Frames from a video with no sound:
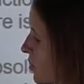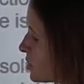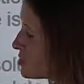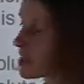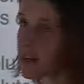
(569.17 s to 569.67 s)
when
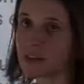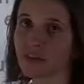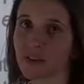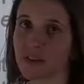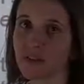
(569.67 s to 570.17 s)
your second
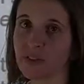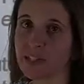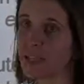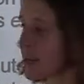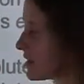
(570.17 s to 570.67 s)
derivative is
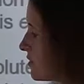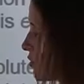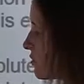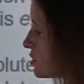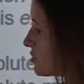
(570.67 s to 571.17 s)
negative,
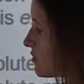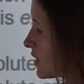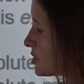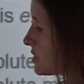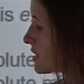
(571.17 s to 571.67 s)
your original
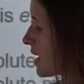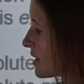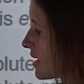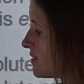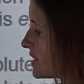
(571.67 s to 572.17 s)
function is
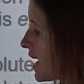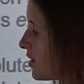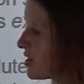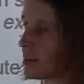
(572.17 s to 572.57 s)
concave down,